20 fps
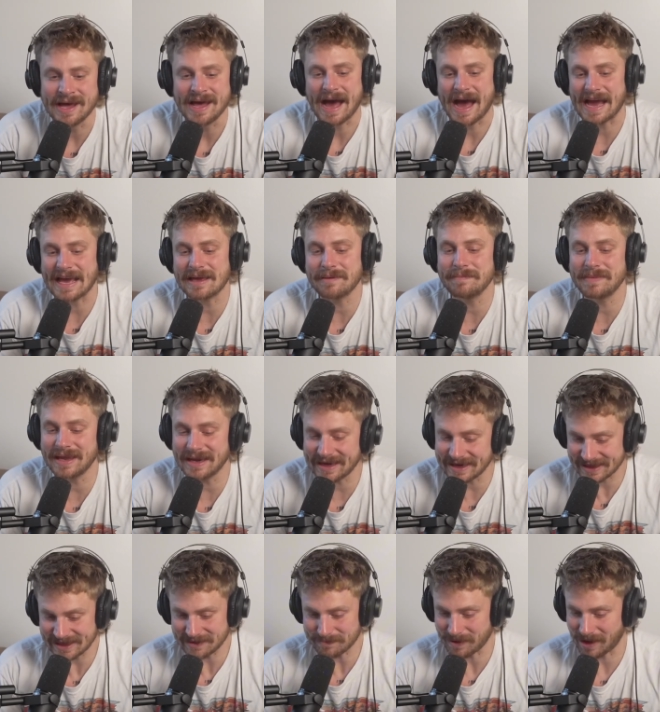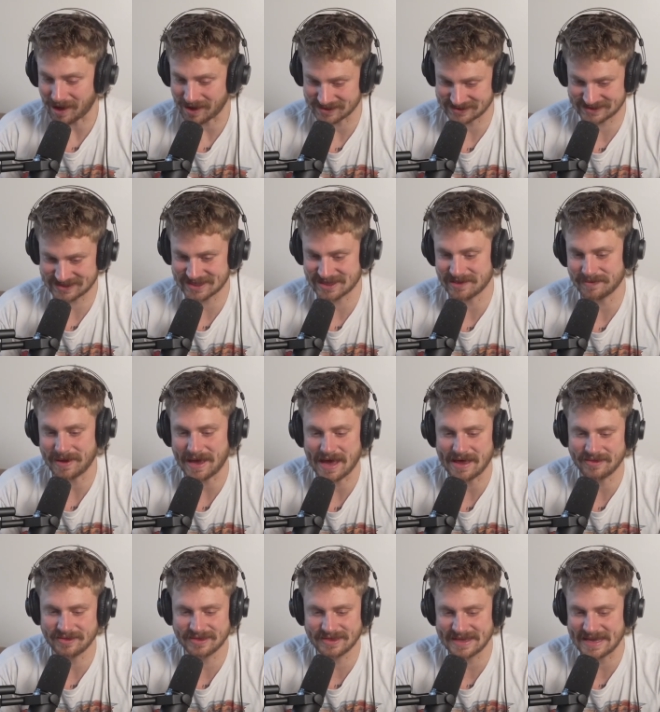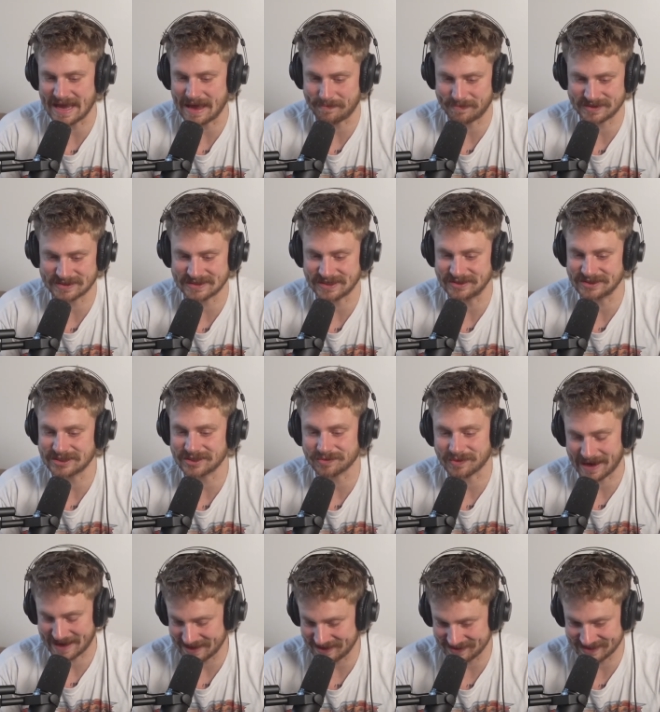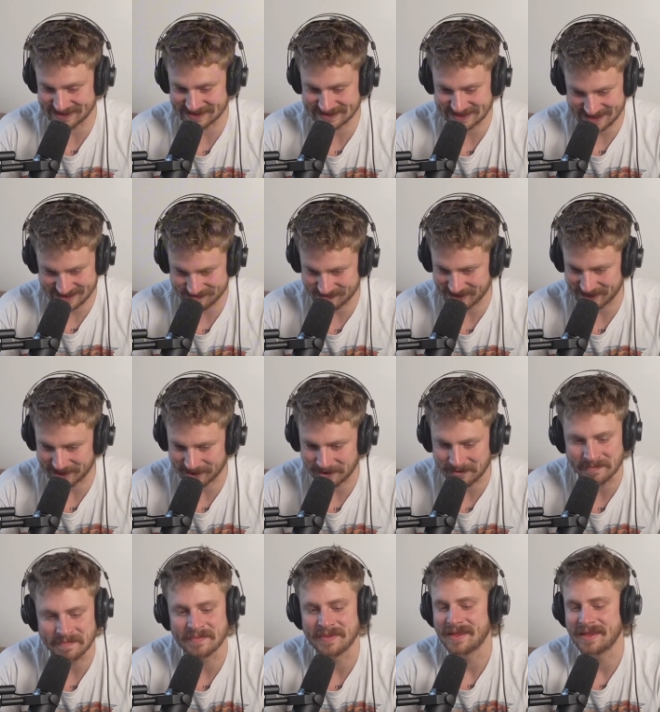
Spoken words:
I immediately paused the episode to write you this email.